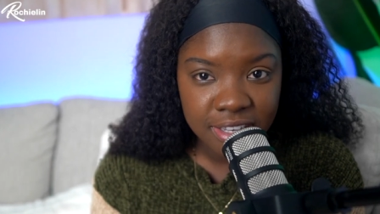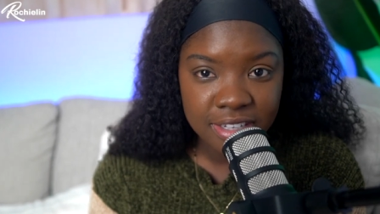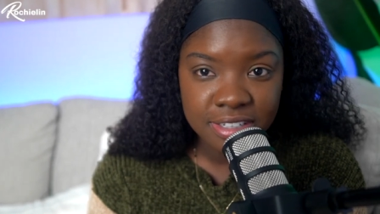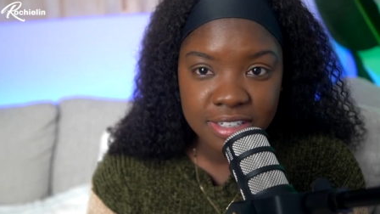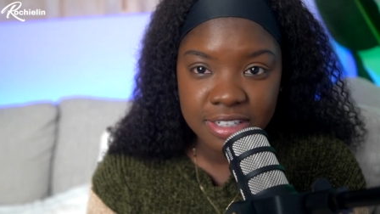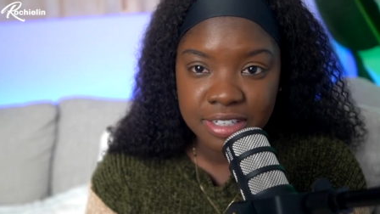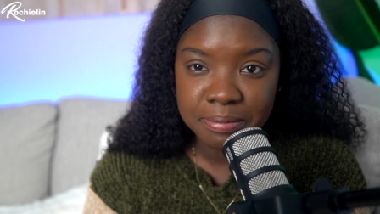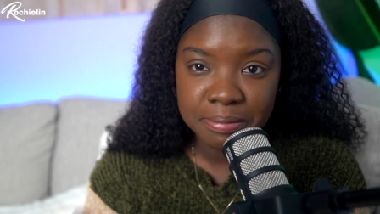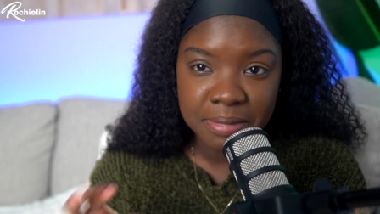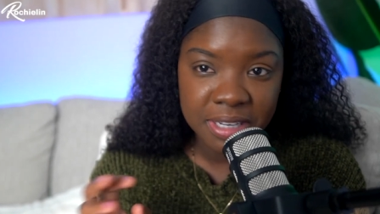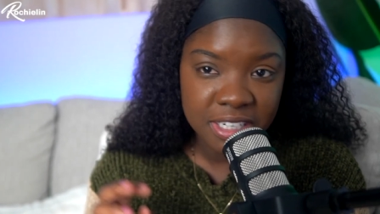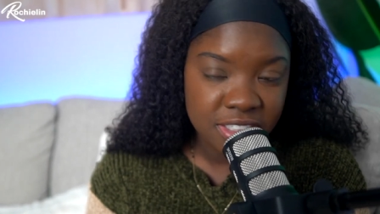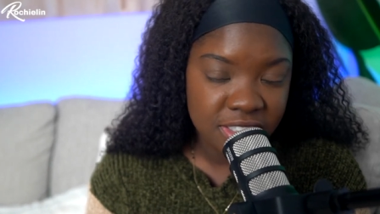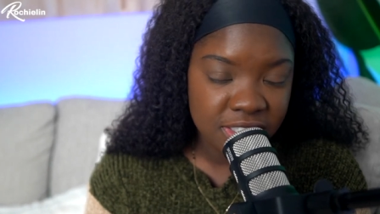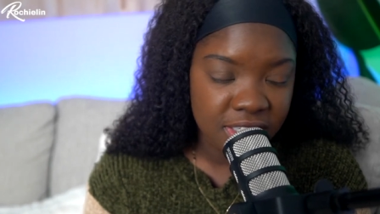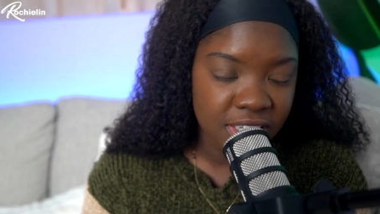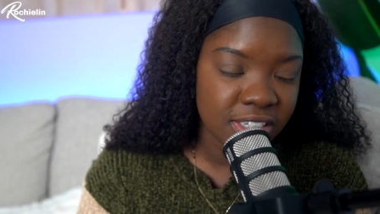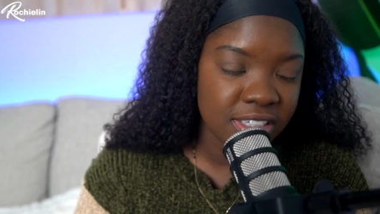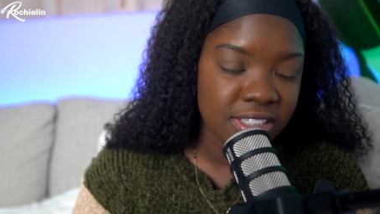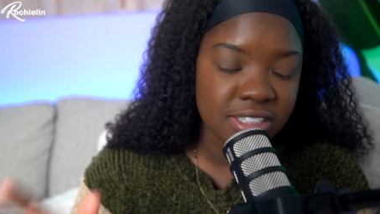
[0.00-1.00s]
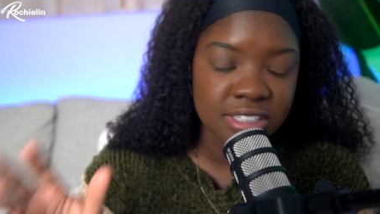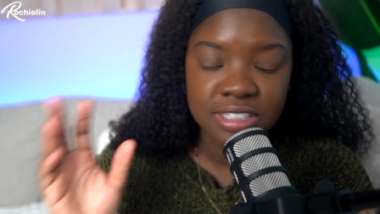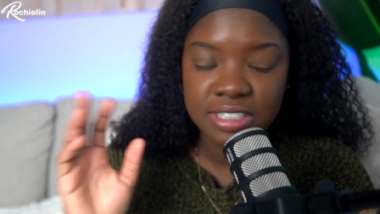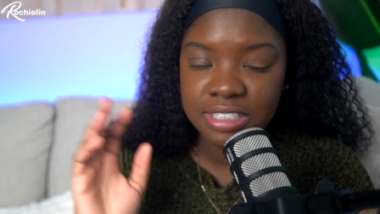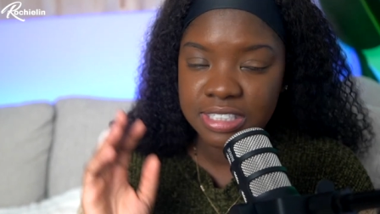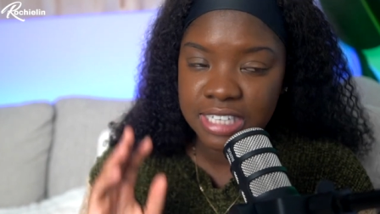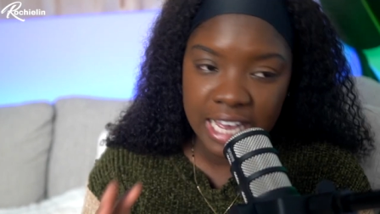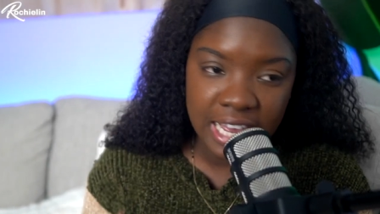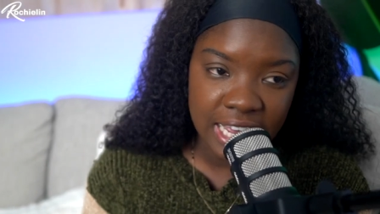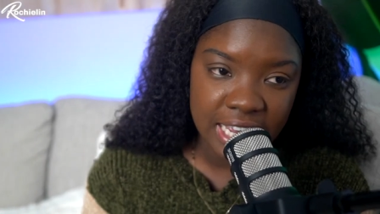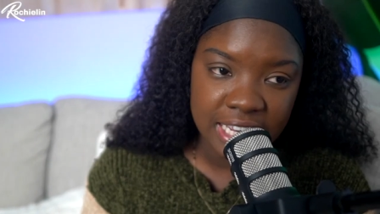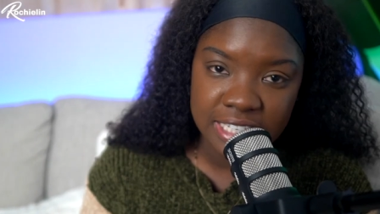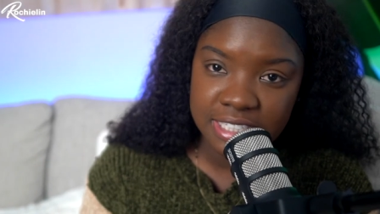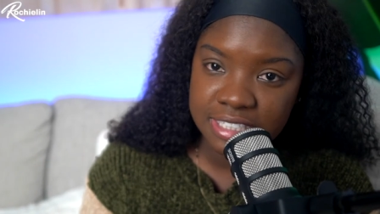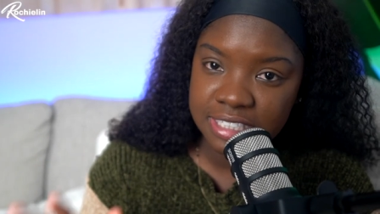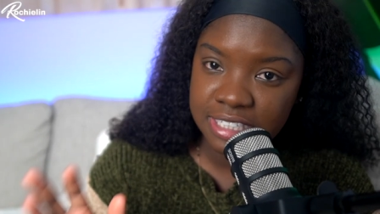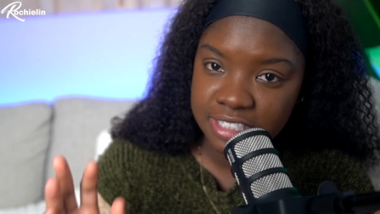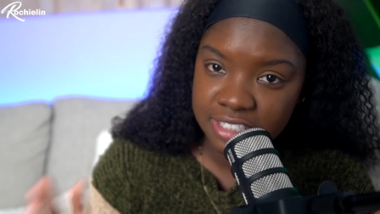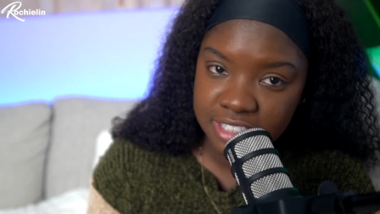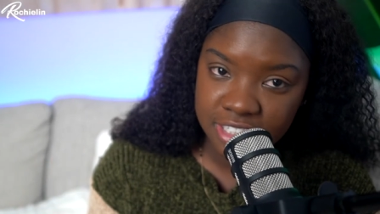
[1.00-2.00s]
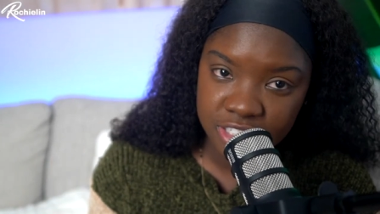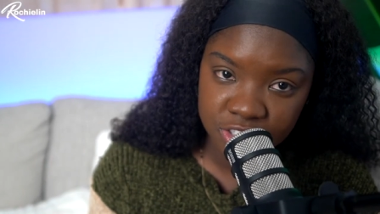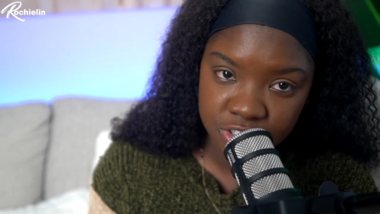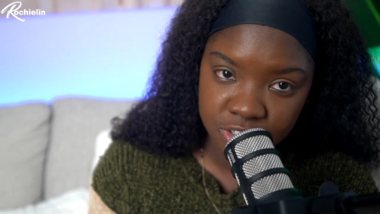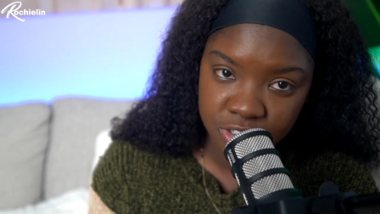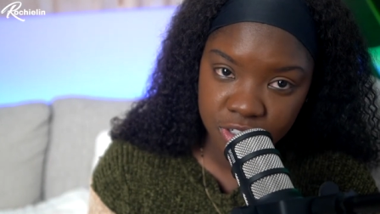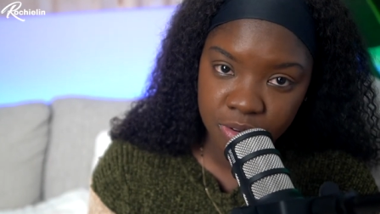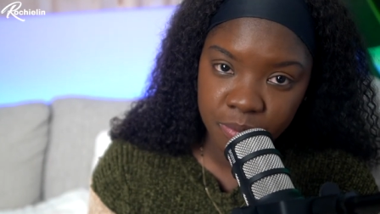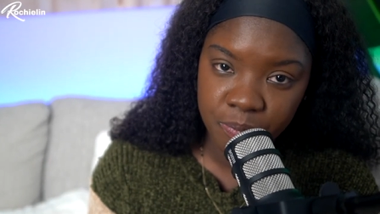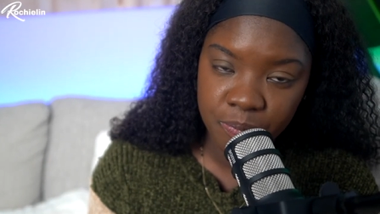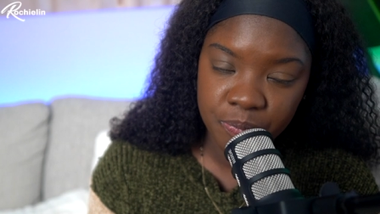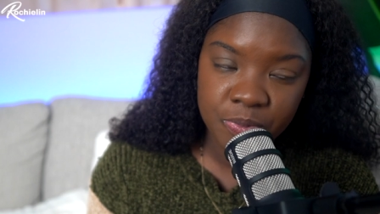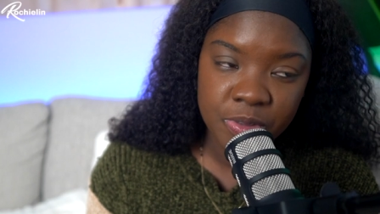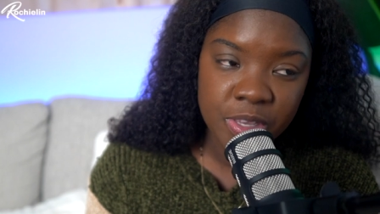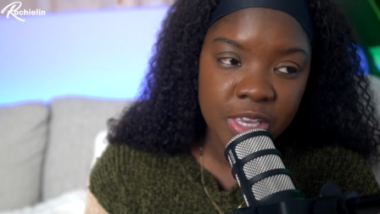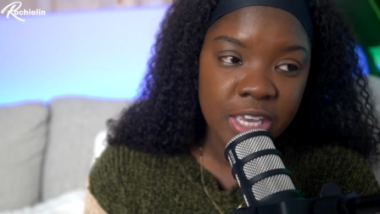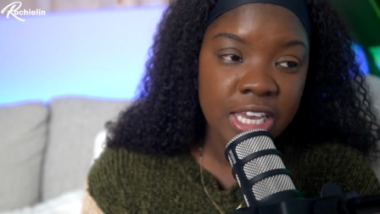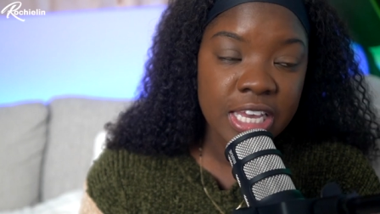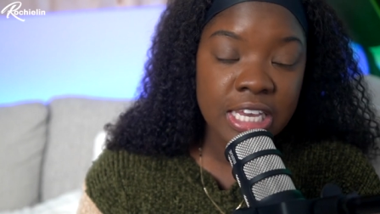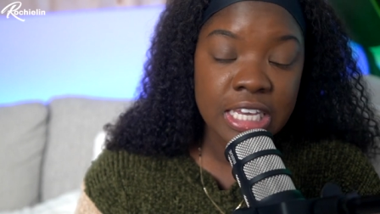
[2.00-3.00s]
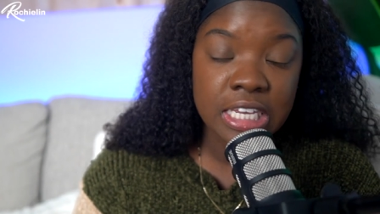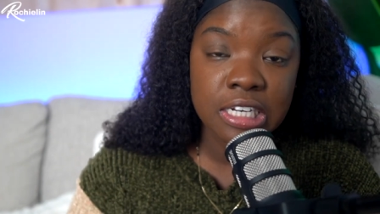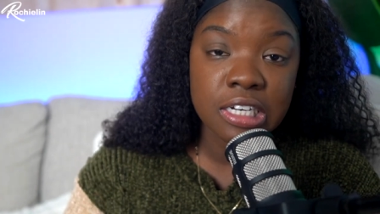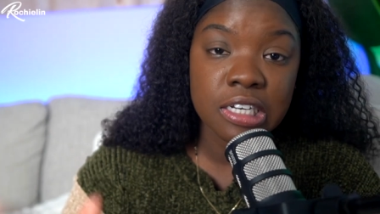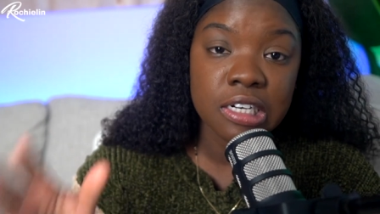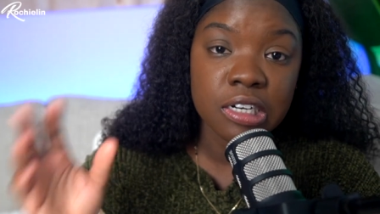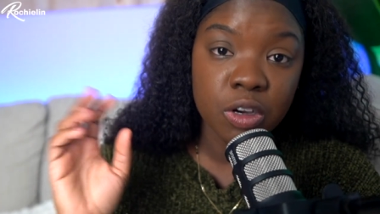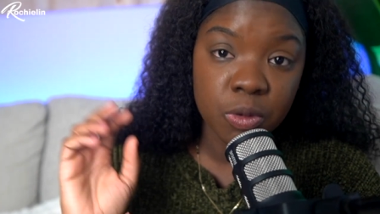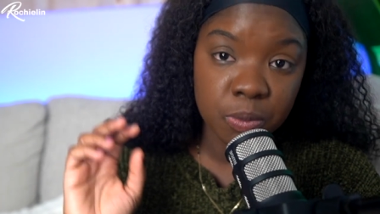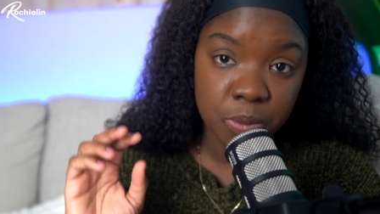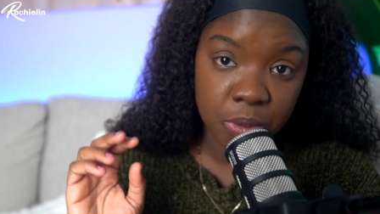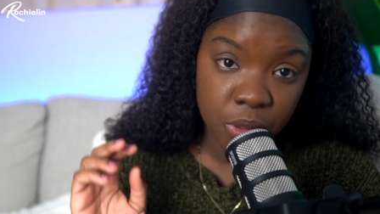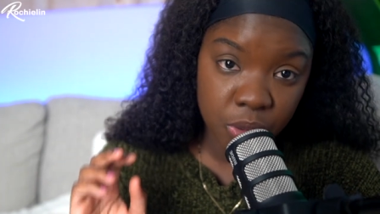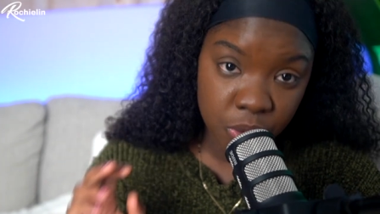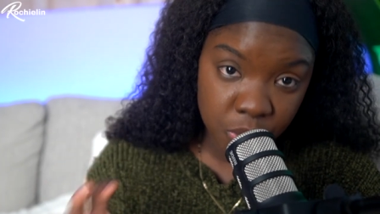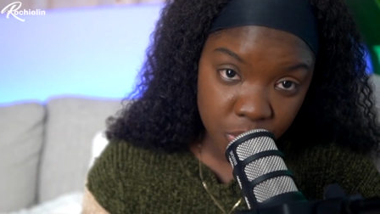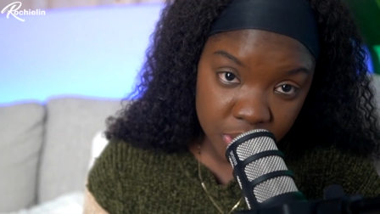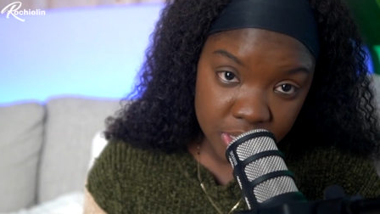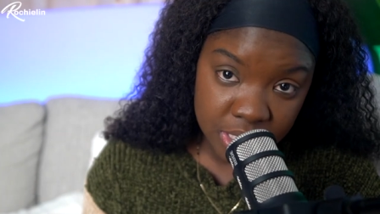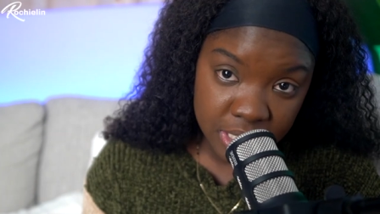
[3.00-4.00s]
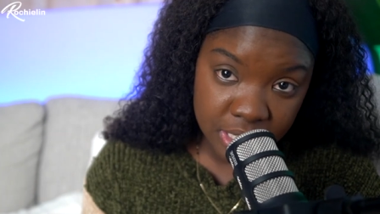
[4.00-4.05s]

the dimension, the size, etc. You're going to upload